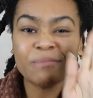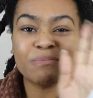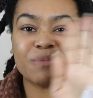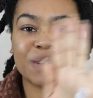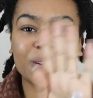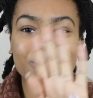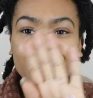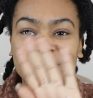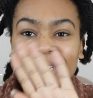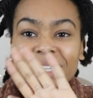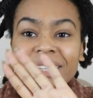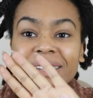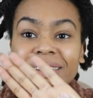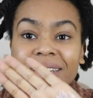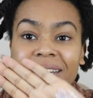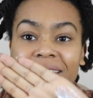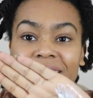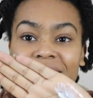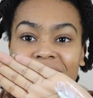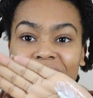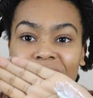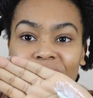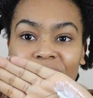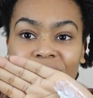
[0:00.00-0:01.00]
but really
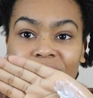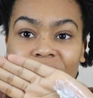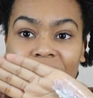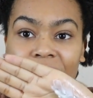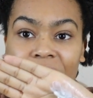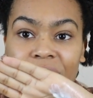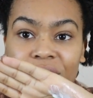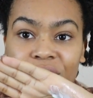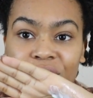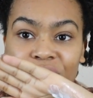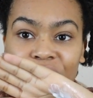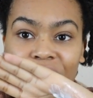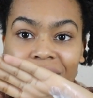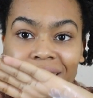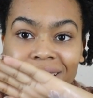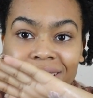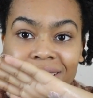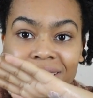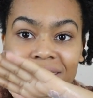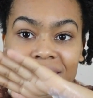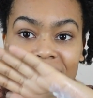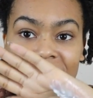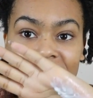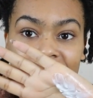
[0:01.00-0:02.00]
nice and fresh, and
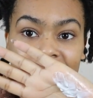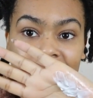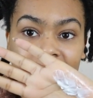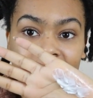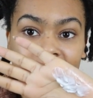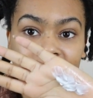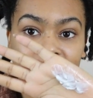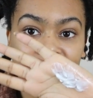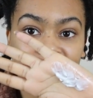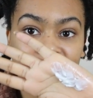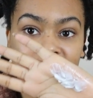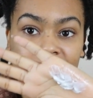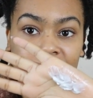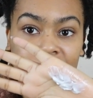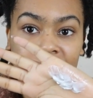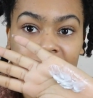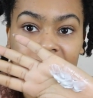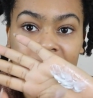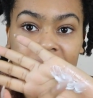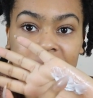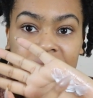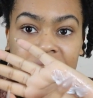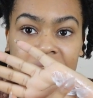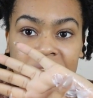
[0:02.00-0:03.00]
it's
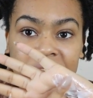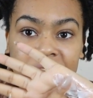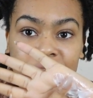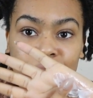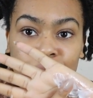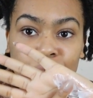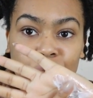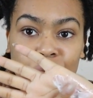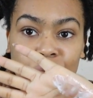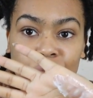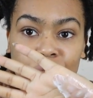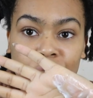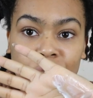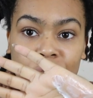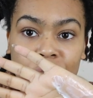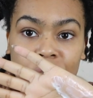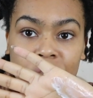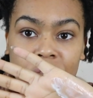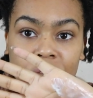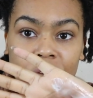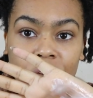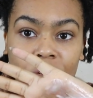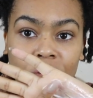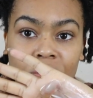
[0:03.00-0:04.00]
very
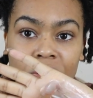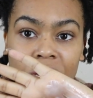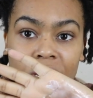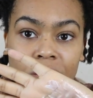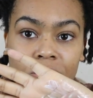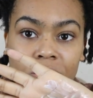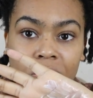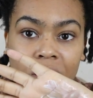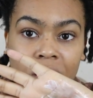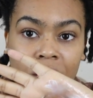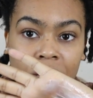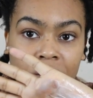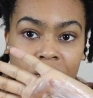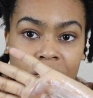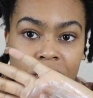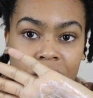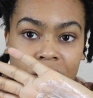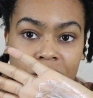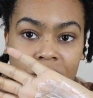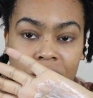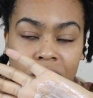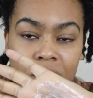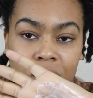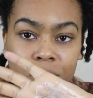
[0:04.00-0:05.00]
smooth,
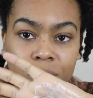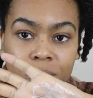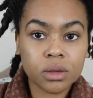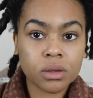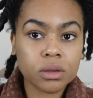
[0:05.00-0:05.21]
cream-like.